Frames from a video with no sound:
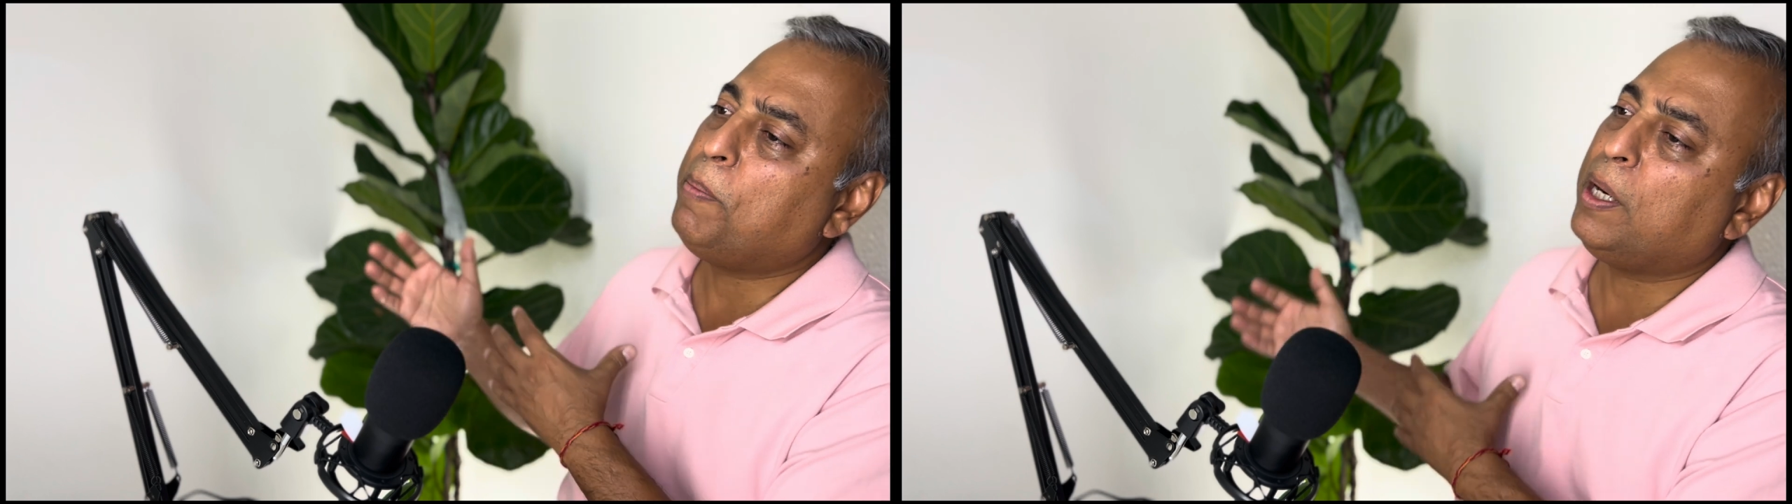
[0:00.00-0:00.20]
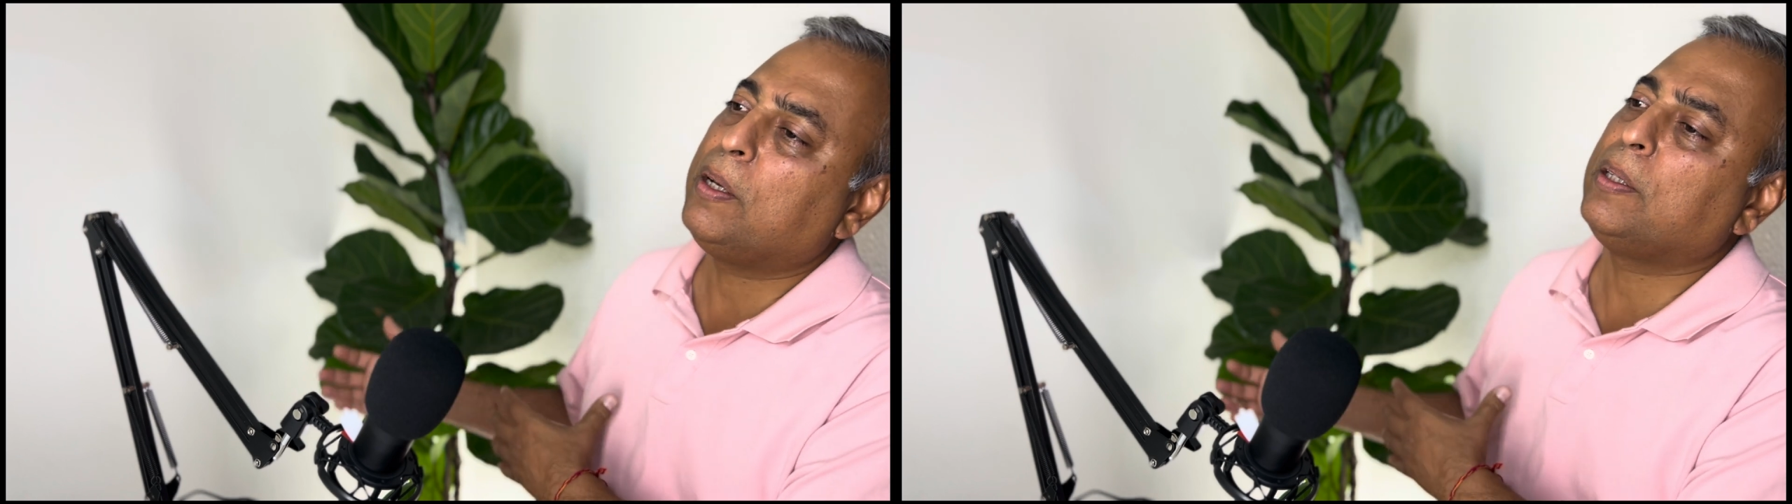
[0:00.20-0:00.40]

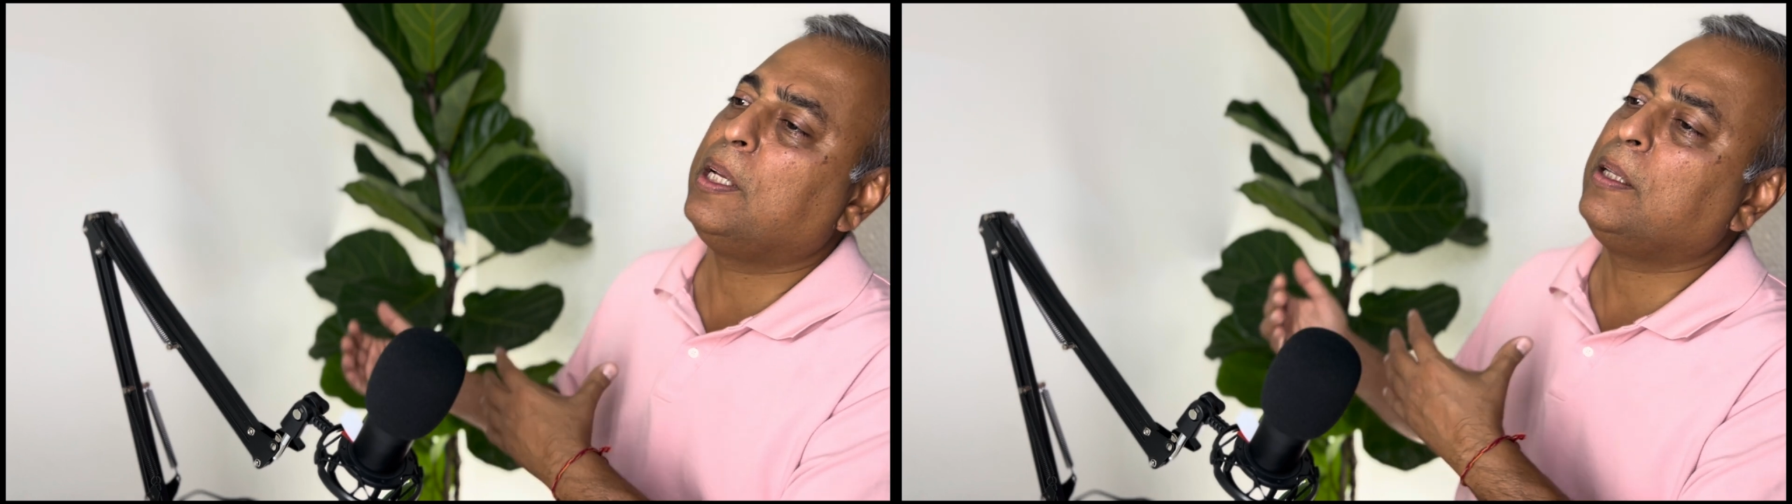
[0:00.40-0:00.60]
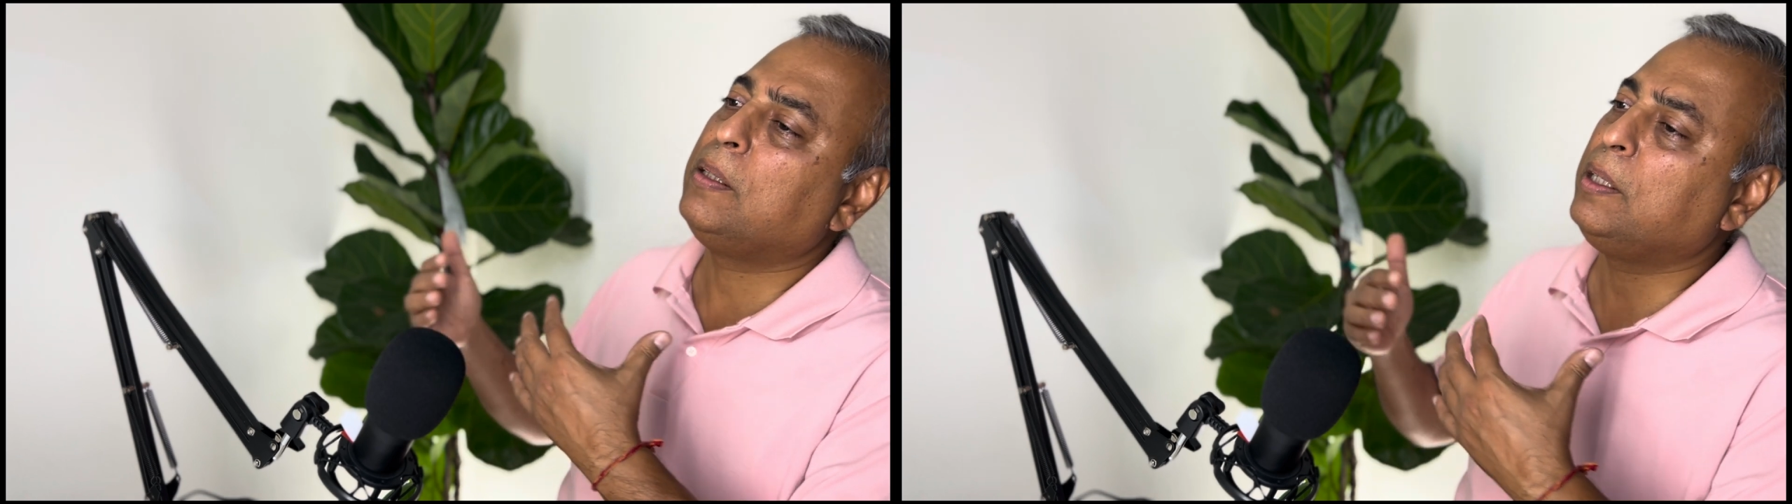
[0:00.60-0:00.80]
better
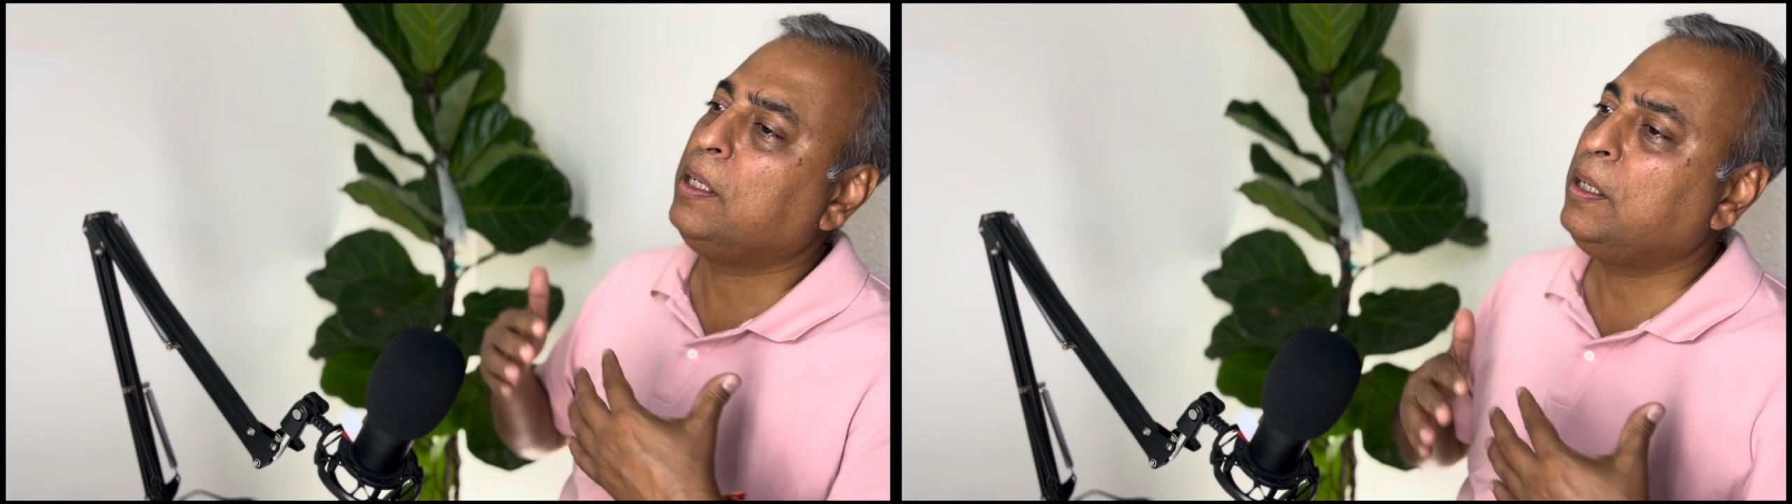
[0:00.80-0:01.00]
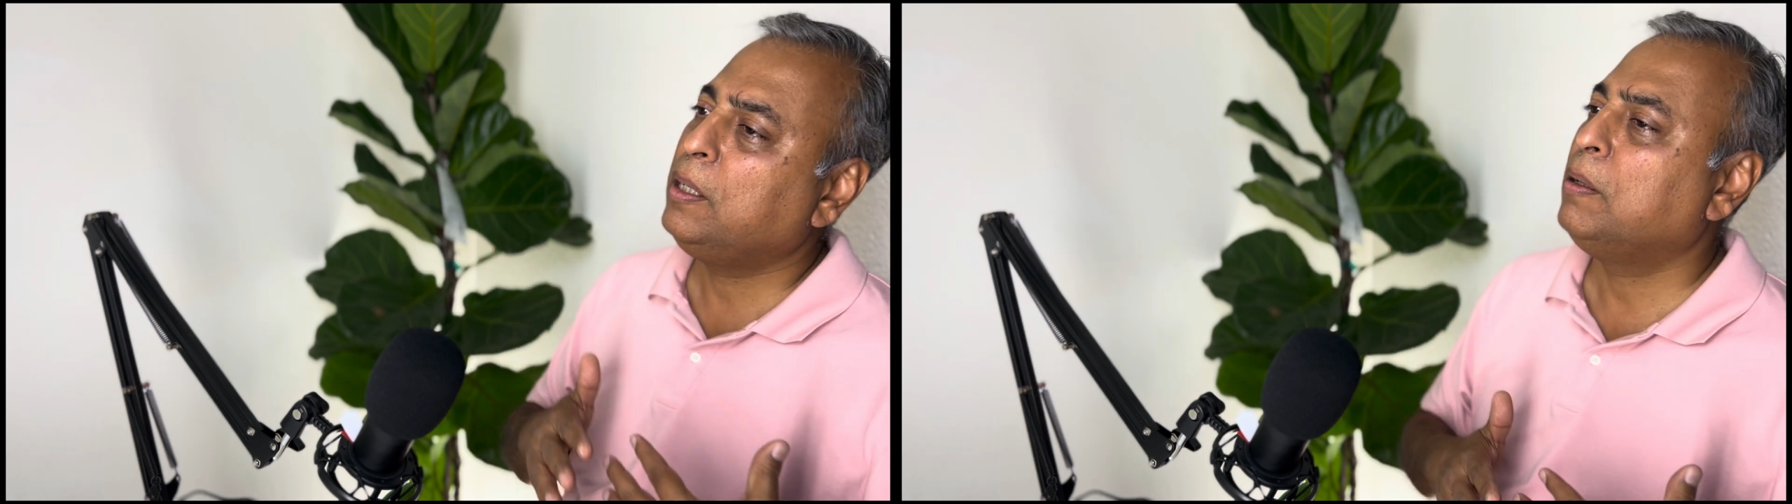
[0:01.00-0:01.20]
than
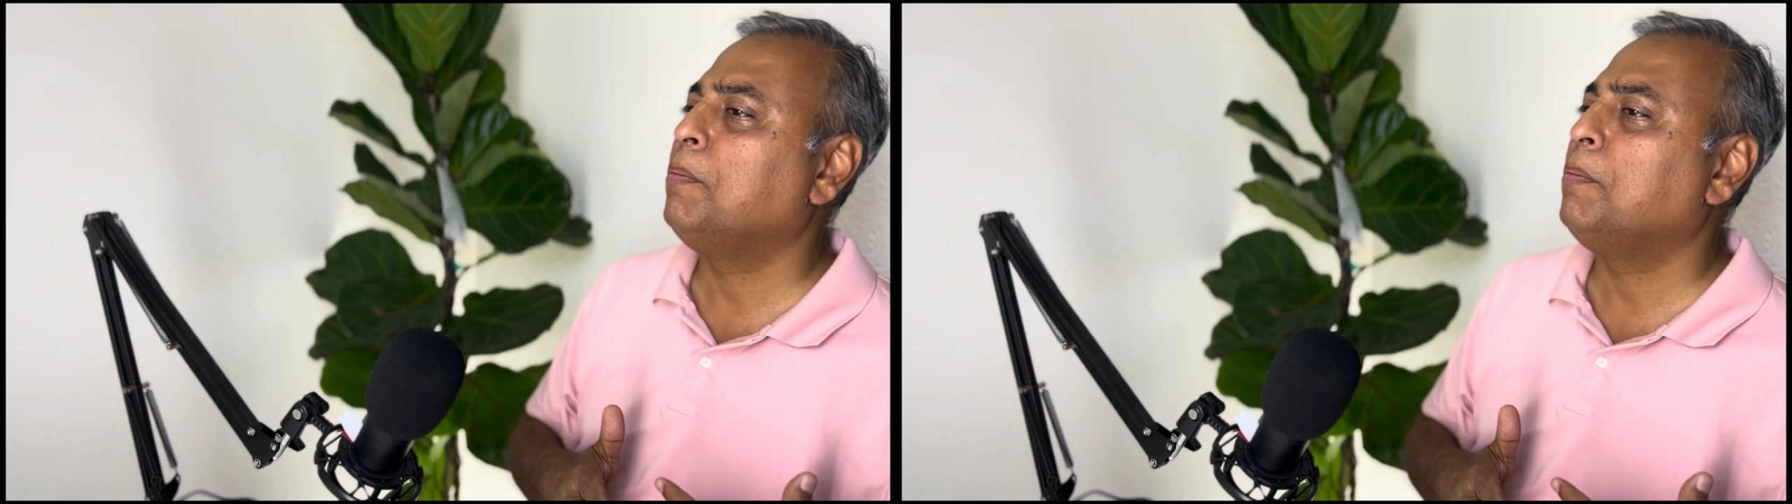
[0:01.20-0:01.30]
the